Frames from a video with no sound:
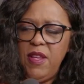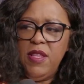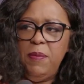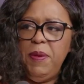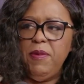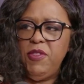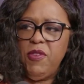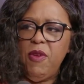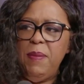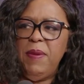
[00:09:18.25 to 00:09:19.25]
The people are
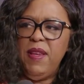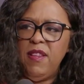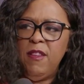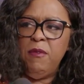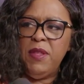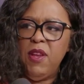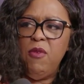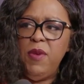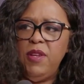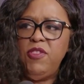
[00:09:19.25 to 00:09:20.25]
scraping with their
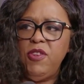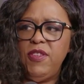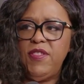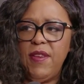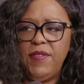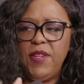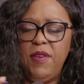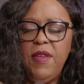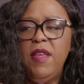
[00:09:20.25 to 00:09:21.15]
wheelchair and stuff. So